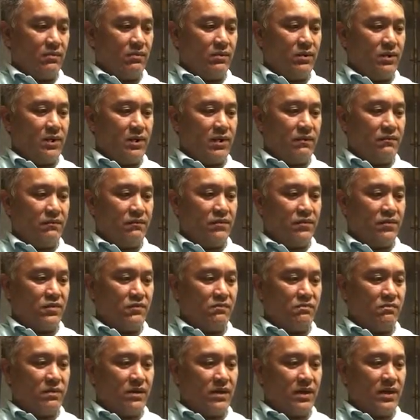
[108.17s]
when I
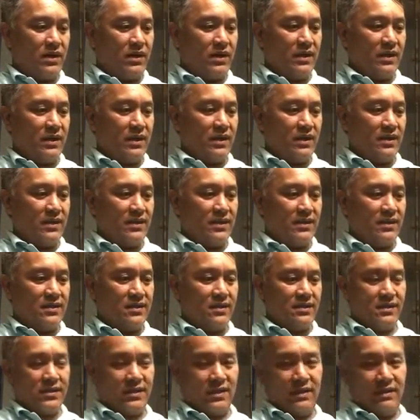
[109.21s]
first bought it, it did
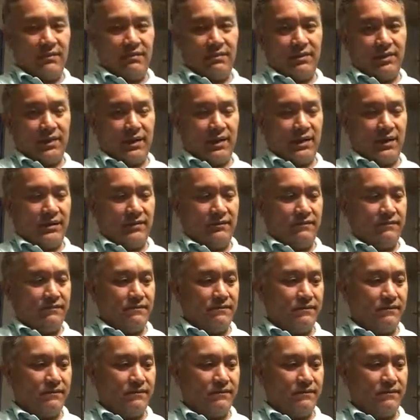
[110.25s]
the same thing.